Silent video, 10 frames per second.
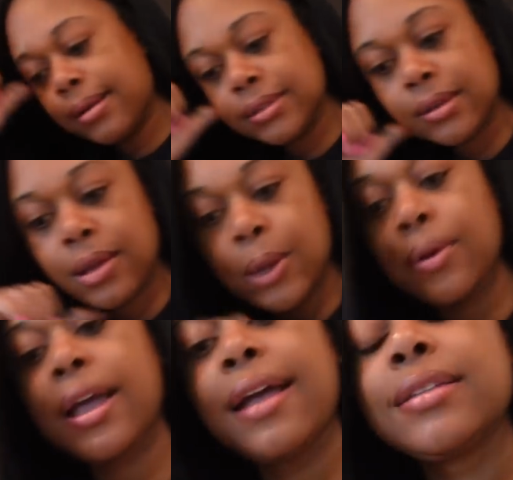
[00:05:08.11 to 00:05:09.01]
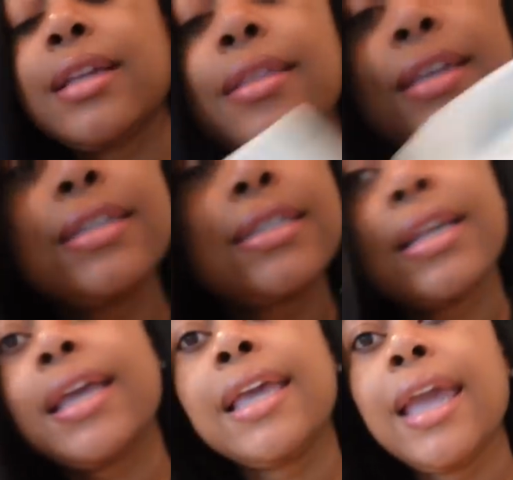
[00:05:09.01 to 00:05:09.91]
also got this
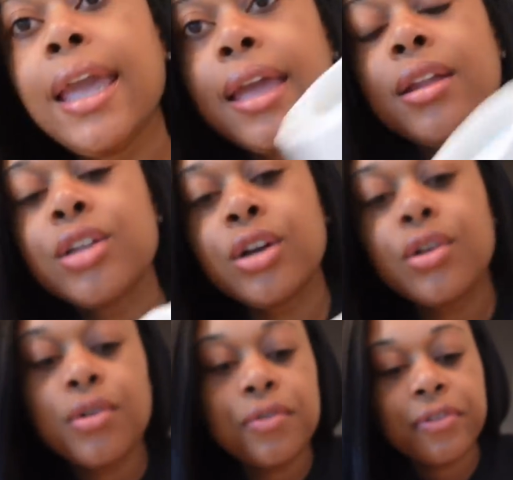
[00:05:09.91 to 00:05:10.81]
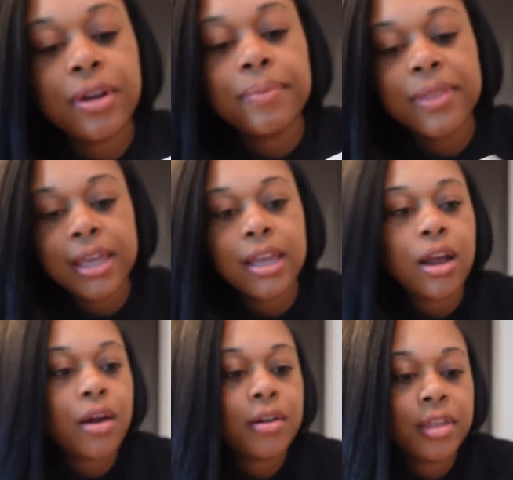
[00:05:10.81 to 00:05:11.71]
candle from the
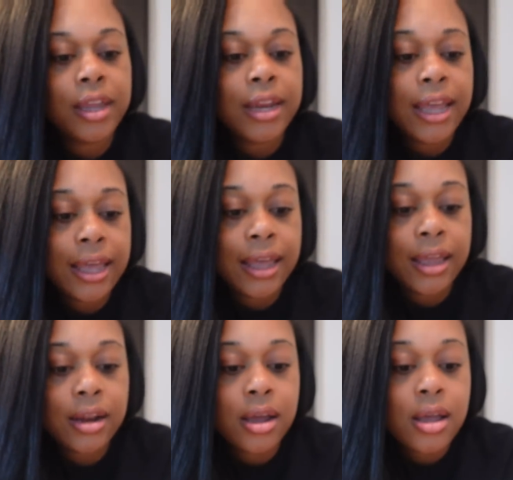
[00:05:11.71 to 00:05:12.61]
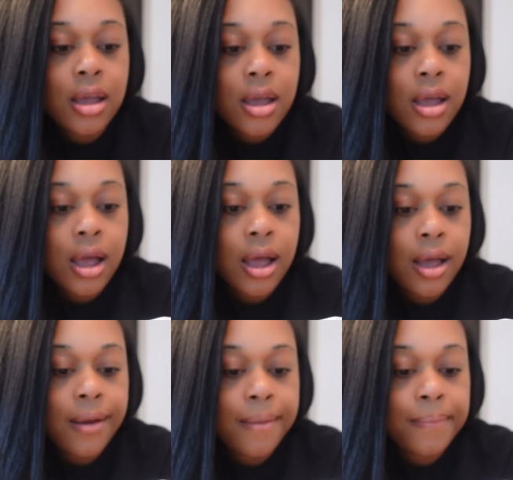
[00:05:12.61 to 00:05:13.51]
Hearth and Hand
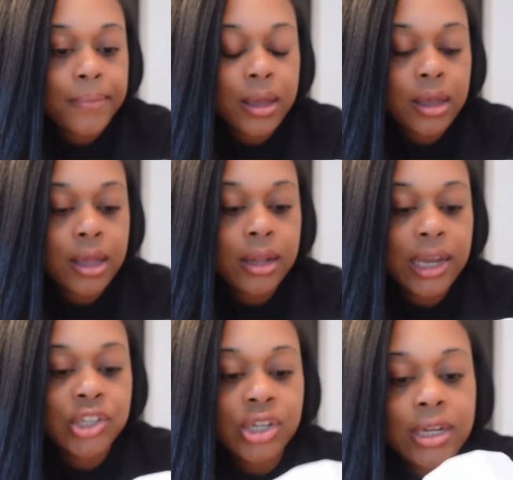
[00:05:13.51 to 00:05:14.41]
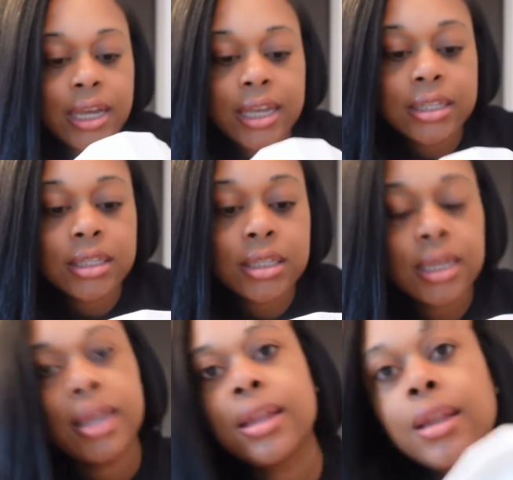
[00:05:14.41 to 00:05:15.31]
um, collection.
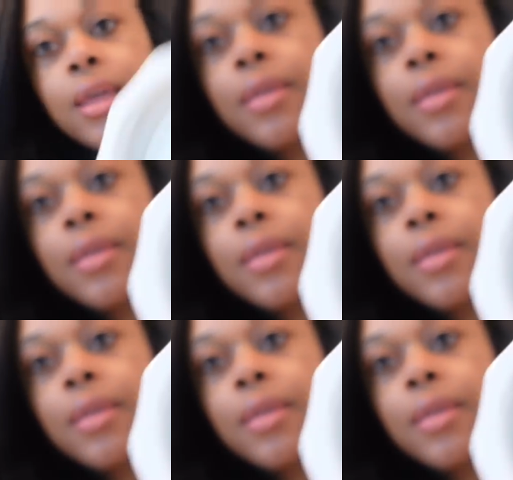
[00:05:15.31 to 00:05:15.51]
It's in